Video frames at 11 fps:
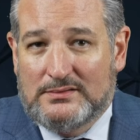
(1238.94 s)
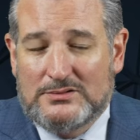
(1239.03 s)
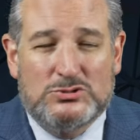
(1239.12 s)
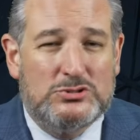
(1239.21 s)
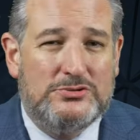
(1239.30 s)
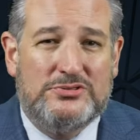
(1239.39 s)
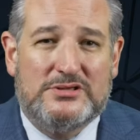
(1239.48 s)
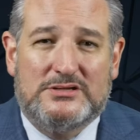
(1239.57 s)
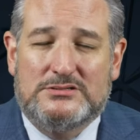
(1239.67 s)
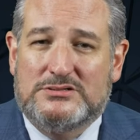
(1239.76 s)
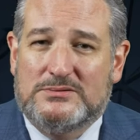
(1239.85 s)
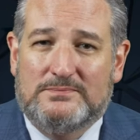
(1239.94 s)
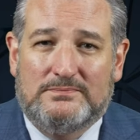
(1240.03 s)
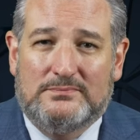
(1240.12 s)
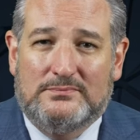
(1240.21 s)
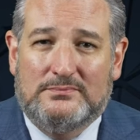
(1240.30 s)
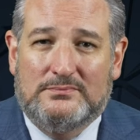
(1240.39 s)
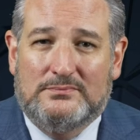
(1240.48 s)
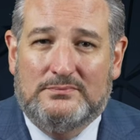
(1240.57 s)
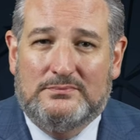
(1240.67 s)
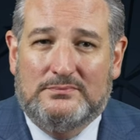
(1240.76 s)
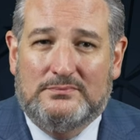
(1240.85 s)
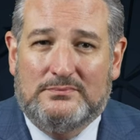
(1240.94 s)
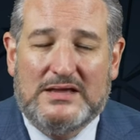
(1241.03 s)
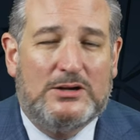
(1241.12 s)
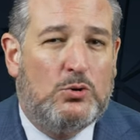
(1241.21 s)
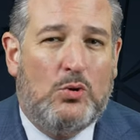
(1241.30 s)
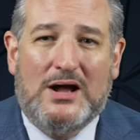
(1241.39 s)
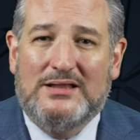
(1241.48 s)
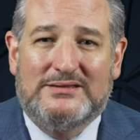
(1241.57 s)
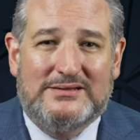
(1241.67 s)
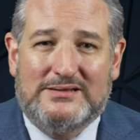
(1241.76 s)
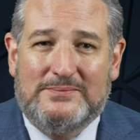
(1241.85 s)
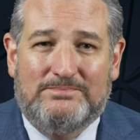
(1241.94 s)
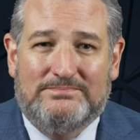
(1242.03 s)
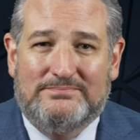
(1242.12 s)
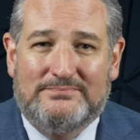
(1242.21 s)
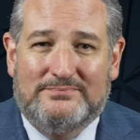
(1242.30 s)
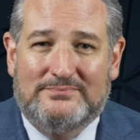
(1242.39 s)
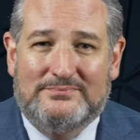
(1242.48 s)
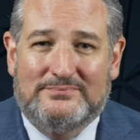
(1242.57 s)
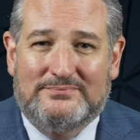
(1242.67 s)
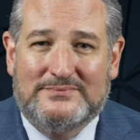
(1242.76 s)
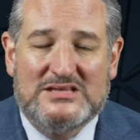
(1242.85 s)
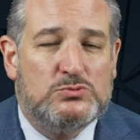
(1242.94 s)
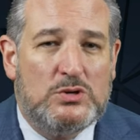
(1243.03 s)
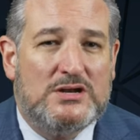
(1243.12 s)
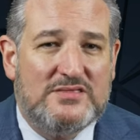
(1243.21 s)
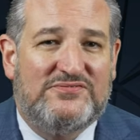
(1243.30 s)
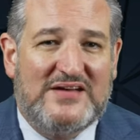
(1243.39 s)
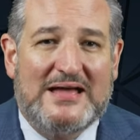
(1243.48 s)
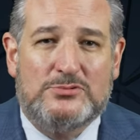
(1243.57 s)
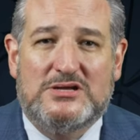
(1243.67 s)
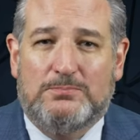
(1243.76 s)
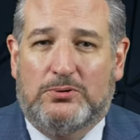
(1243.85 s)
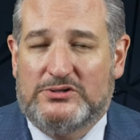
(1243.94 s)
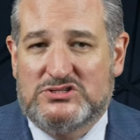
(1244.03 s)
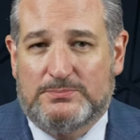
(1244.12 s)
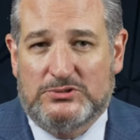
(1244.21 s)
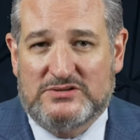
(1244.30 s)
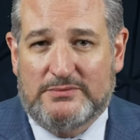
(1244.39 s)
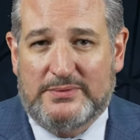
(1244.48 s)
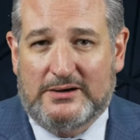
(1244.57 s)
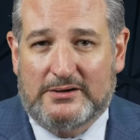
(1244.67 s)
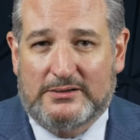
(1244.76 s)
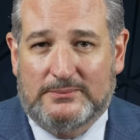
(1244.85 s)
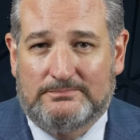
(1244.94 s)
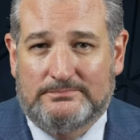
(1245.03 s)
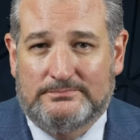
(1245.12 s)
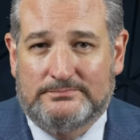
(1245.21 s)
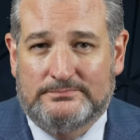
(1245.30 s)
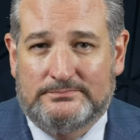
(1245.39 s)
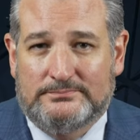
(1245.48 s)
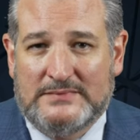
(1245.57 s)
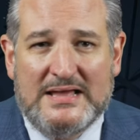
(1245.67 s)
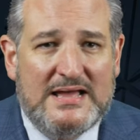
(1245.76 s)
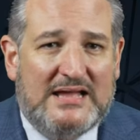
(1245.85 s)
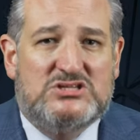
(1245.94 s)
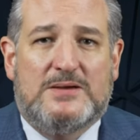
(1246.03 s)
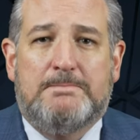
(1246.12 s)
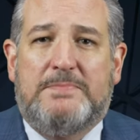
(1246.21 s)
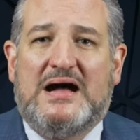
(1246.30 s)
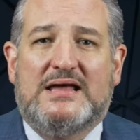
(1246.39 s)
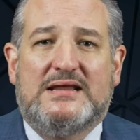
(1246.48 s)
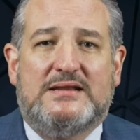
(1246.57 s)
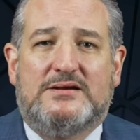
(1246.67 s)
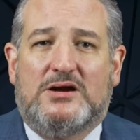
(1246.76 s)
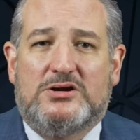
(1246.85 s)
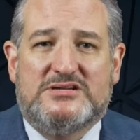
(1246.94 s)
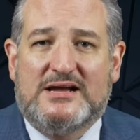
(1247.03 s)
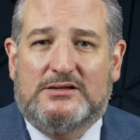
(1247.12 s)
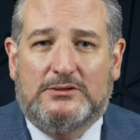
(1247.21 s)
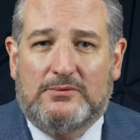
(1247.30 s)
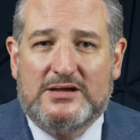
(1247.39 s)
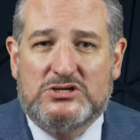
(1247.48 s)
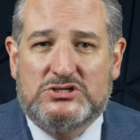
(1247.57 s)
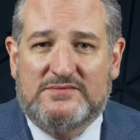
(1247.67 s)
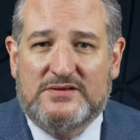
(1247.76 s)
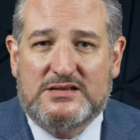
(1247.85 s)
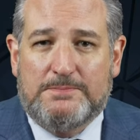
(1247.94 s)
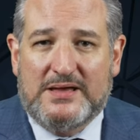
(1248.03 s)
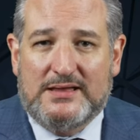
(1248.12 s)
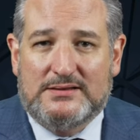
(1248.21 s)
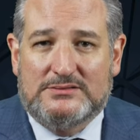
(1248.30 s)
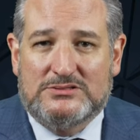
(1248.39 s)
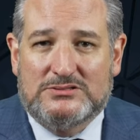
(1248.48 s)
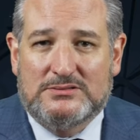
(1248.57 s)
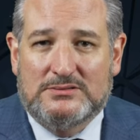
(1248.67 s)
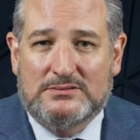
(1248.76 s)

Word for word: The truth is, equality is one of the founding principles of America. It's embodied in our Declaration of Independence